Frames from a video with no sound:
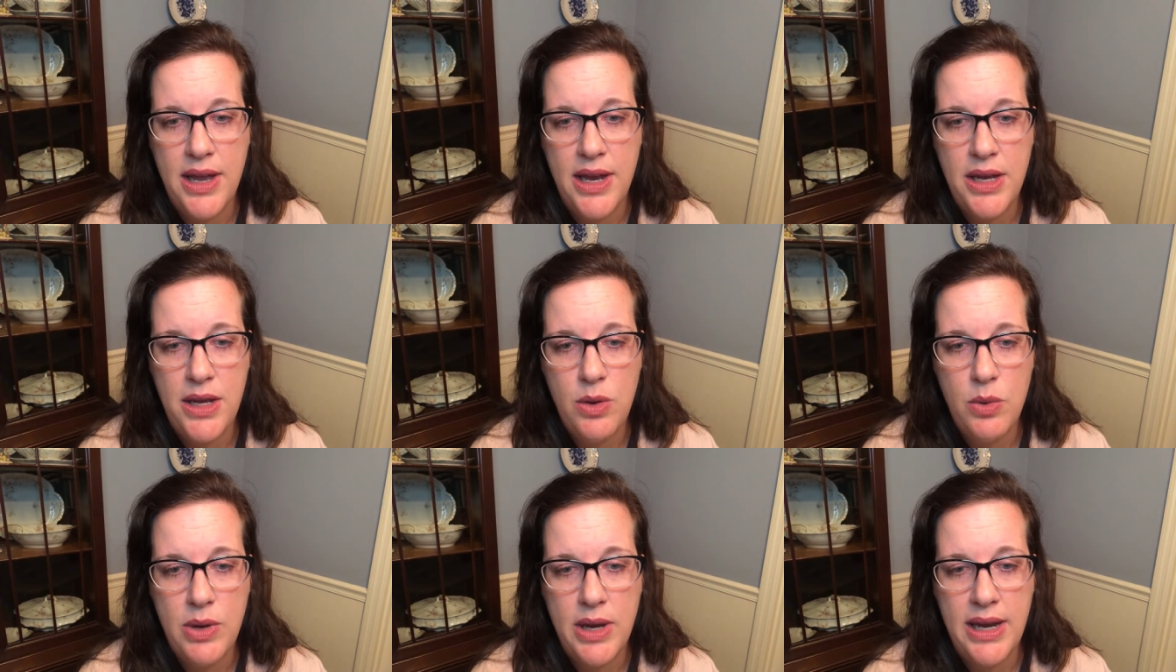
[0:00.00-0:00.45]

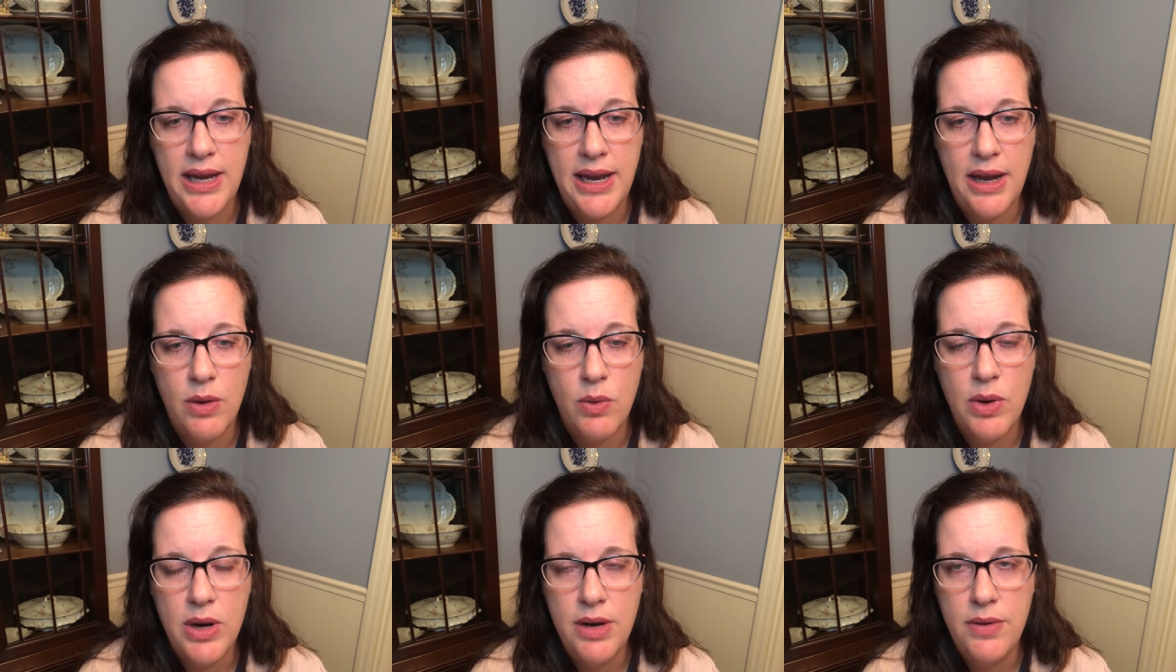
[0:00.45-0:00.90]
that you can
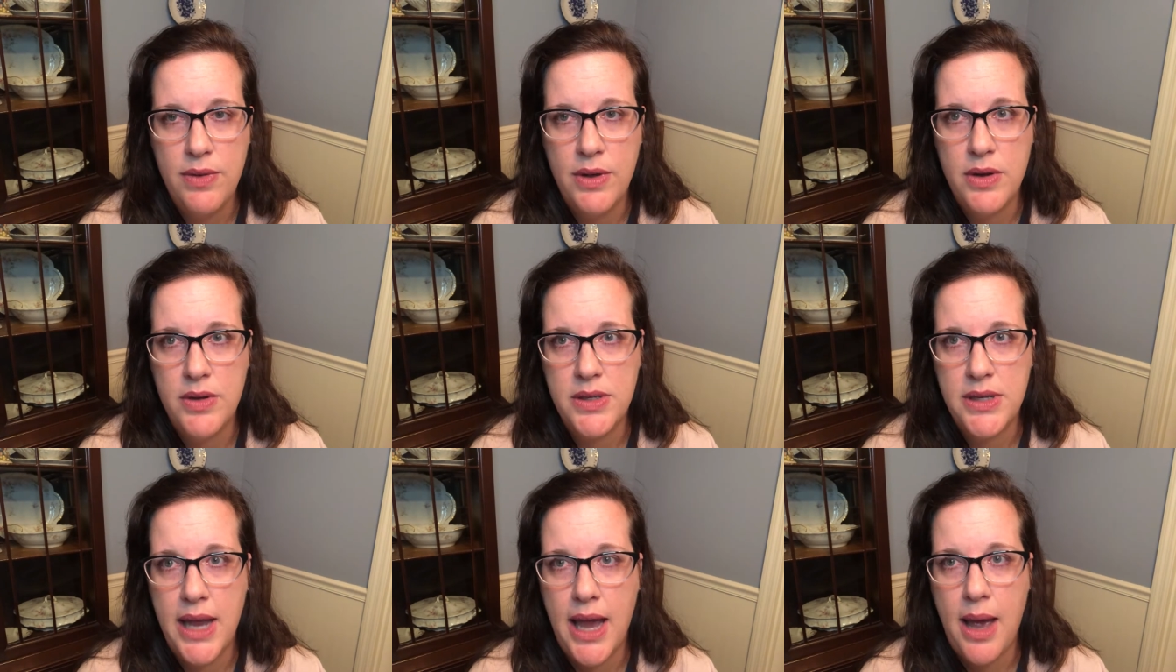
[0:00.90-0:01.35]
get rid of
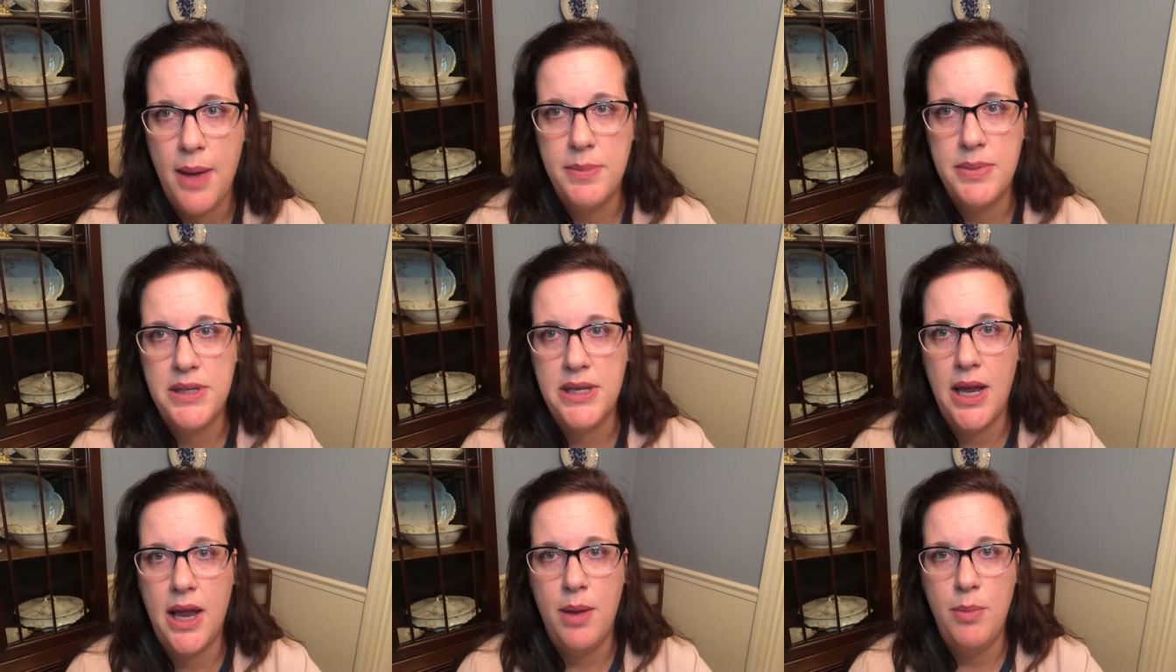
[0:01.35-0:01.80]
those
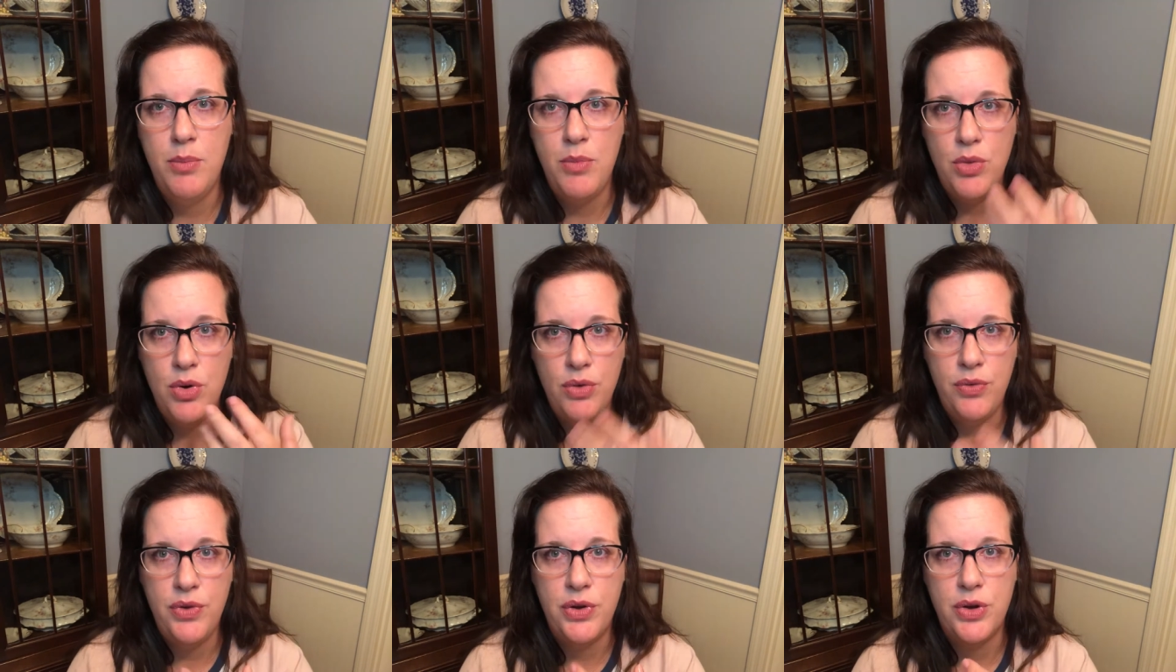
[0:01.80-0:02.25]
gaps and
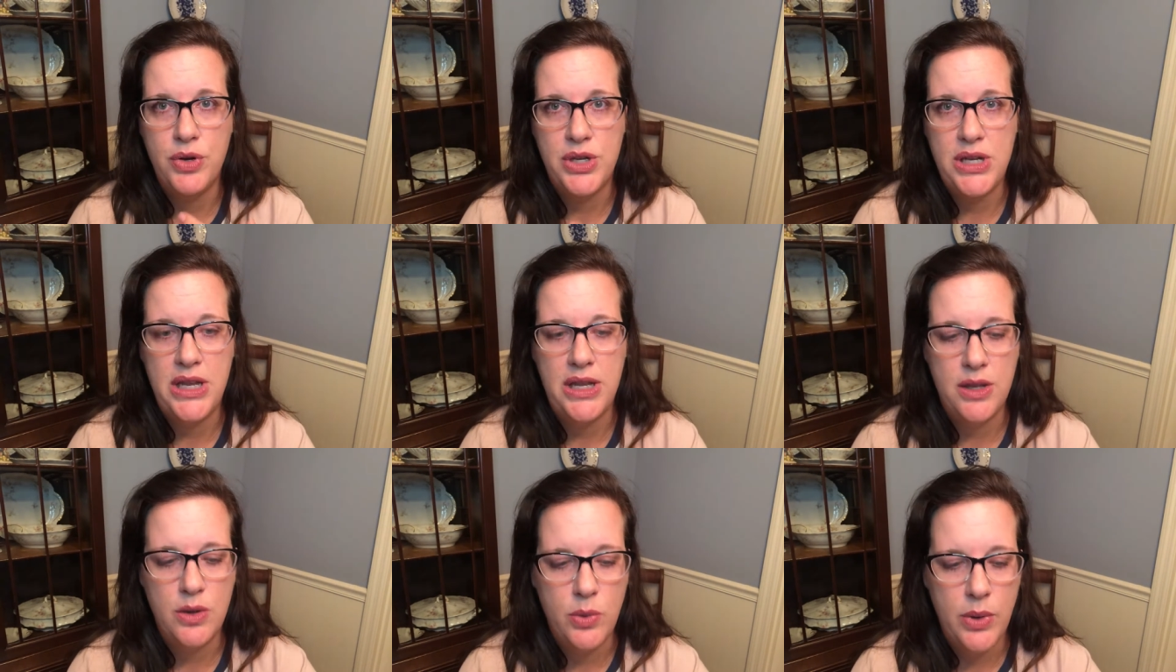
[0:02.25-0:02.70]
move your
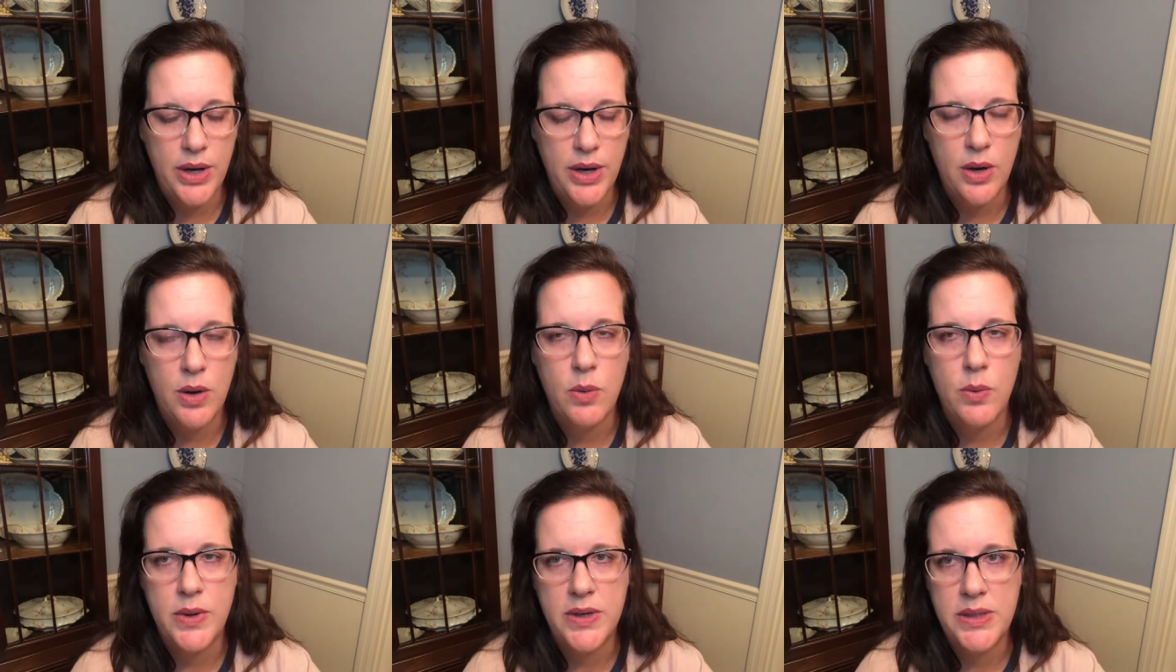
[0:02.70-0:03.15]
teeth
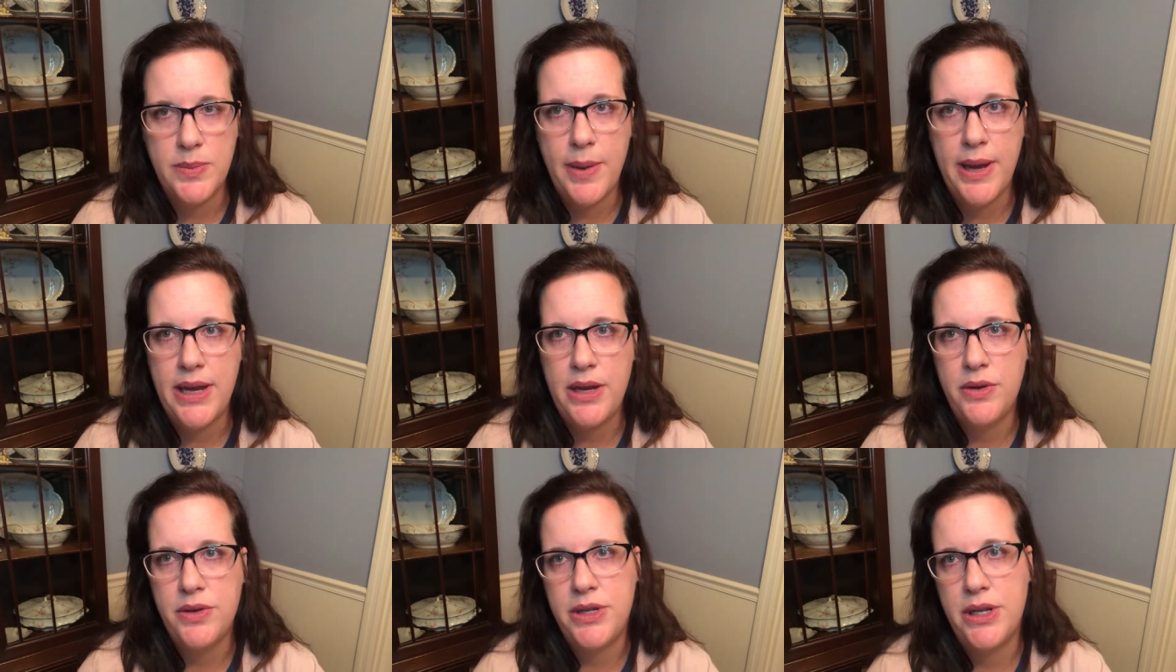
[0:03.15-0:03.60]
quicker was
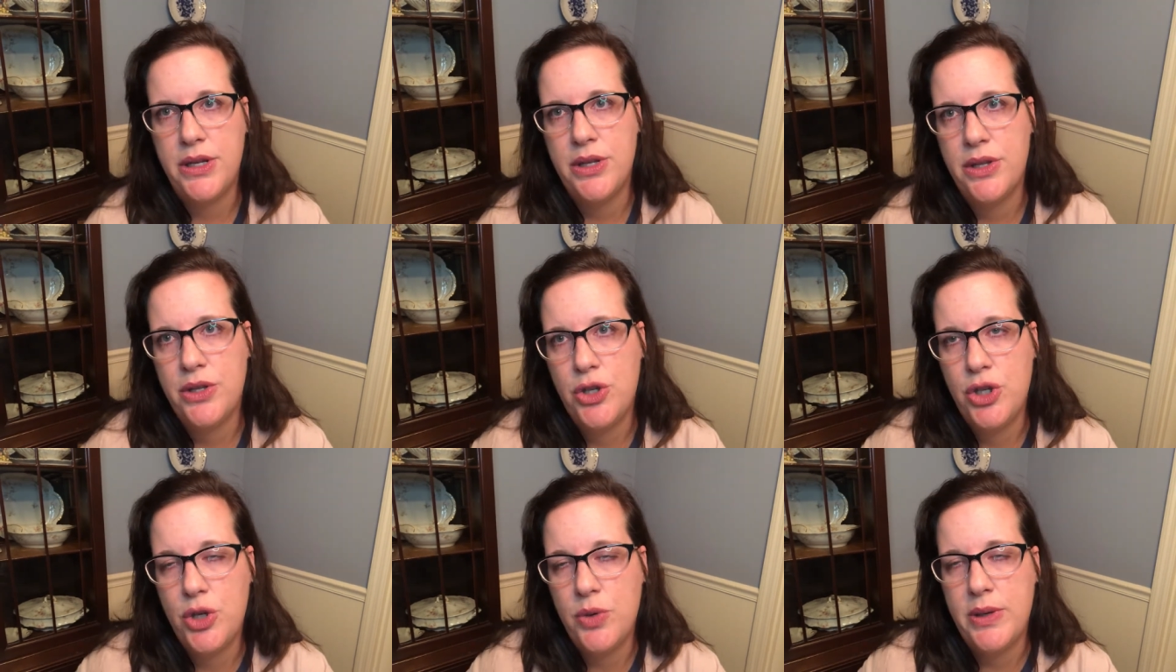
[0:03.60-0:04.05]
by
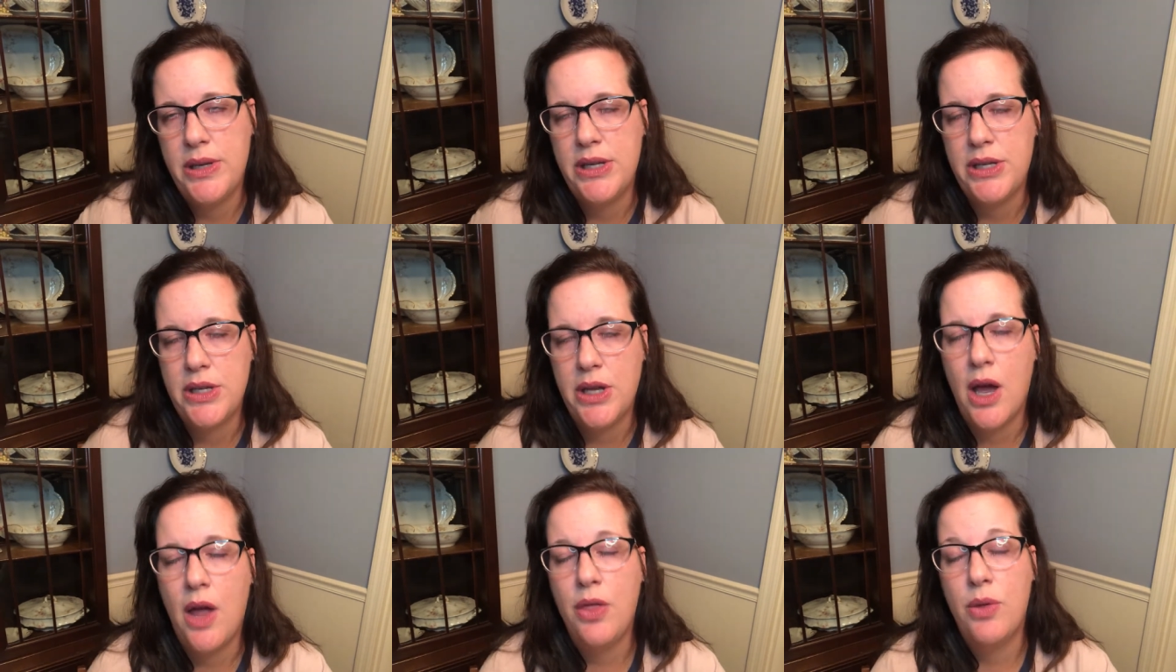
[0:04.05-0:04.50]
using
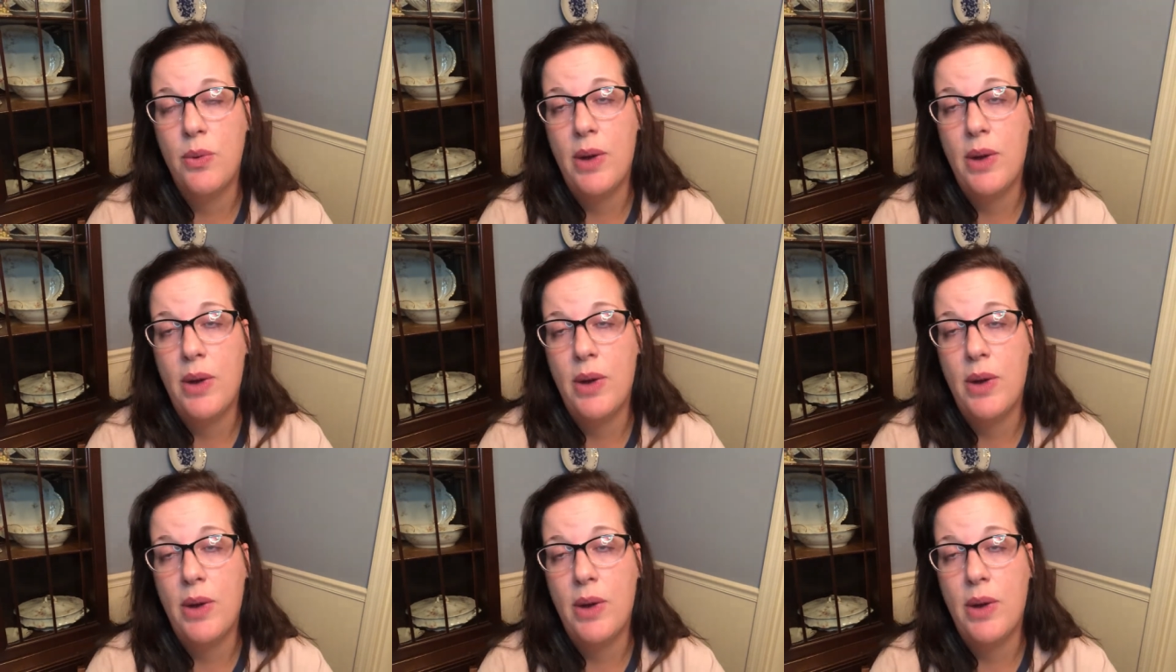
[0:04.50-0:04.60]
CHEWIES,